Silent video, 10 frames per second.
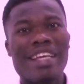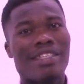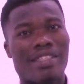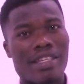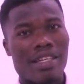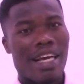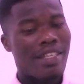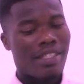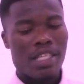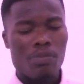NC,
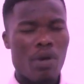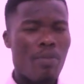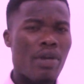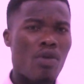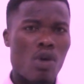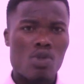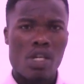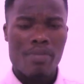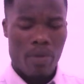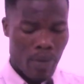SS boy, BNU,
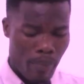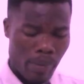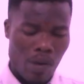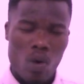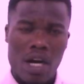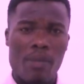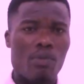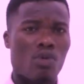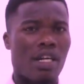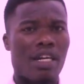also never came from our
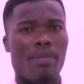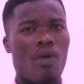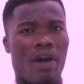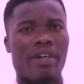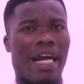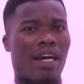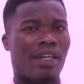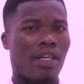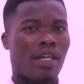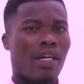campus on any Bawarada.